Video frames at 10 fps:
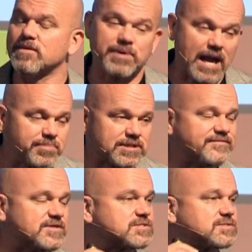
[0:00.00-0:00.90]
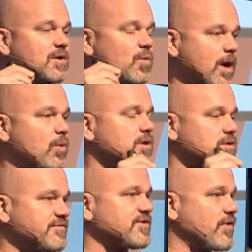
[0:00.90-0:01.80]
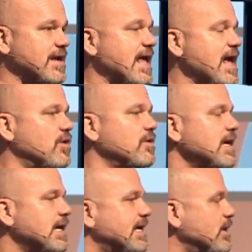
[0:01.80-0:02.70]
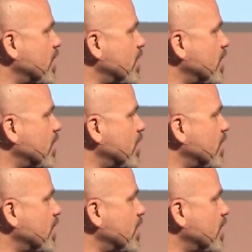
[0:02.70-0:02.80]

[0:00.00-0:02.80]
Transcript: But I believe it's where we're living right now. He